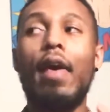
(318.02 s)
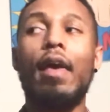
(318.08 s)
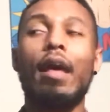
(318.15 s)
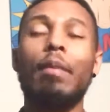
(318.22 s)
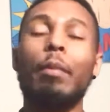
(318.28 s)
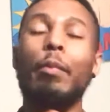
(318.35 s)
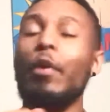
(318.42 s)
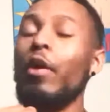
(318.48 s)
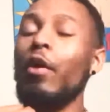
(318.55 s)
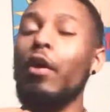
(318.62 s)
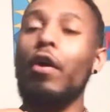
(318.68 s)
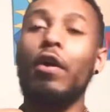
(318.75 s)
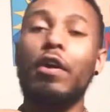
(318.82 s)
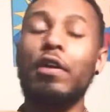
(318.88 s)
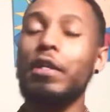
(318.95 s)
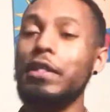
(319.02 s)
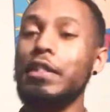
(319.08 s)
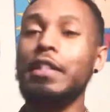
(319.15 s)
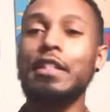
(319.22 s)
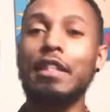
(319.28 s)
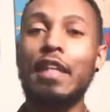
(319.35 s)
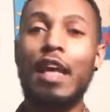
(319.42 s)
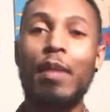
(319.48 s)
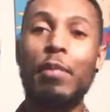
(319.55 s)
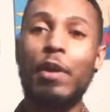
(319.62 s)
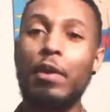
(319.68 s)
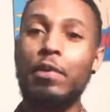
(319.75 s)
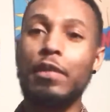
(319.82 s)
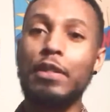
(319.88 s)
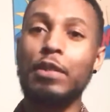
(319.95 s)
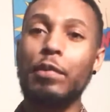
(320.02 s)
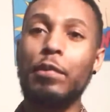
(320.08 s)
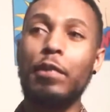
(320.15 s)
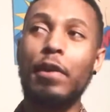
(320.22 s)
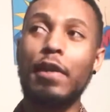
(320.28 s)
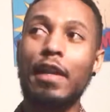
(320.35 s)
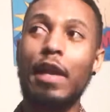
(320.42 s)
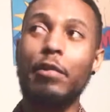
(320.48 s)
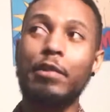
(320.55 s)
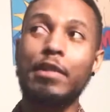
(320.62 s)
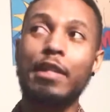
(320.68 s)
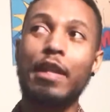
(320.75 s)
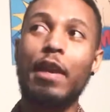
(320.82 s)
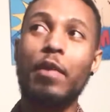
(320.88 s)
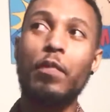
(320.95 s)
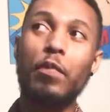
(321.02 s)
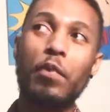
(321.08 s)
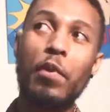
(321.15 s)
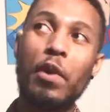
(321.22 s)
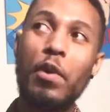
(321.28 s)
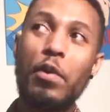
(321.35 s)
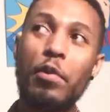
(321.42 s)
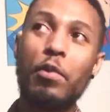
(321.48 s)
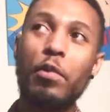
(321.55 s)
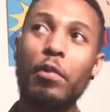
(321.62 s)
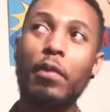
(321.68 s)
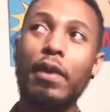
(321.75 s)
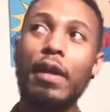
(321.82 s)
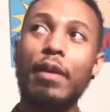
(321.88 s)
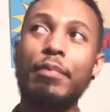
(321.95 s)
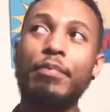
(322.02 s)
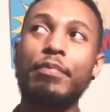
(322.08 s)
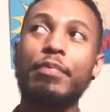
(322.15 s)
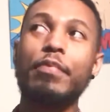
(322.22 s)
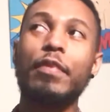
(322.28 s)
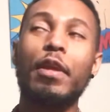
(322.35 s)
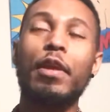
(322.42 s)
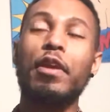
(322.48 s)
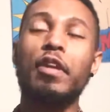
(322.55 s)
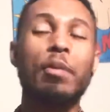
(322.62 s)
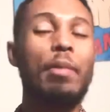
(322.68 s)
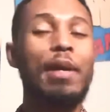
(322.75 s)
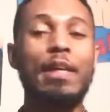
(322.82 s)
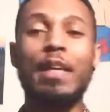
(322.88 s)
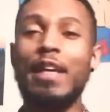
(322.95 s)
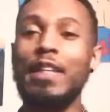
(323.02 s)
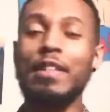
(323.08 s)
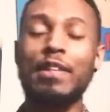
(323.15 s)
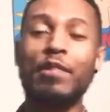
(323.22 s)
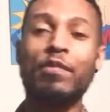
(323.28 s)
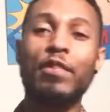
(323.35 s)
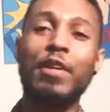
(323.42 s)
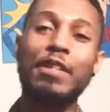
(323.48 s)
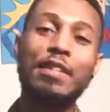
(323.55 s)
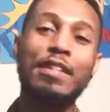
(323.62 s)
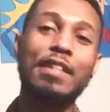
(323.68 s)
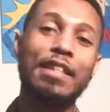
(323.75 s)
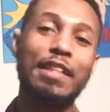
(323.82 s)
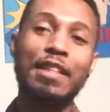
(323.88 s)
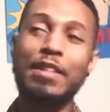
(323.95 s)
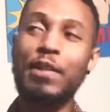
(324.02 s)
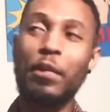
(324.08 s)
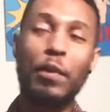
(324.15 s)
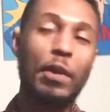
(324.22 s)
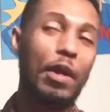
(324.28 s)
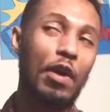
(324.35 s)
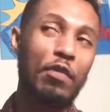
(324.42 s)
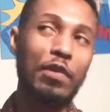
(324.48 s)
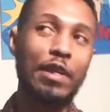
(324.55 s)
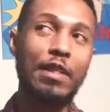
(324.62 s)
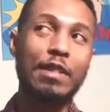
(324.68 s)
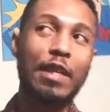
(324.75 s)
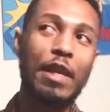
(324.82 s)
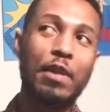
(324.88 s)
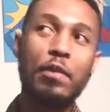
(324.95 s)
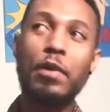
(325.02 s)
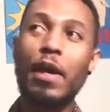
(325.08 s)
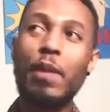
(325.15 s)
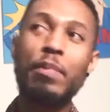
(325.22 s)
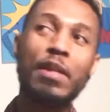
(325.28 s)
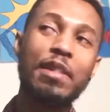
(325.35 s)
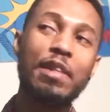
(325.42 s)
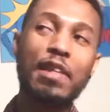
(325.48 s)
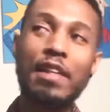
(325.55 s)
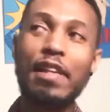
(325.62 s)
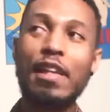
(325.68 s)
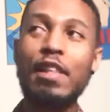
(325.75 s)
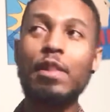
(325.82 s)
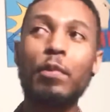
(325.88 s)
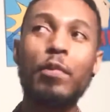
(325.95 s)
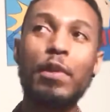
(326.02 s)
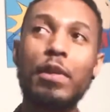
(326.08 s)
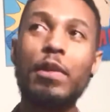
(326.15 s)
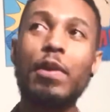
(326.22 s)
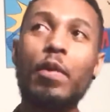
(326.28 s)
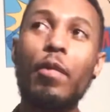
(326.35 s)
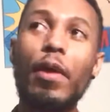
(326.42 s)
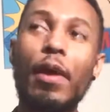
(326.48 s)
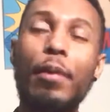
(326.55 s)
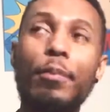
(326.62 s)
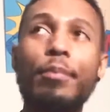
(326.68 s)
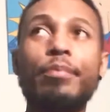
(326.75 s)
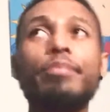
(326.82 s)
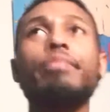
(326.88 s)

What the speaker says: I remember a car just slamming on his horn, and I was like, whoa. And my dad's in the front seat. He's going off. He's like, you gotta be looking in the window. And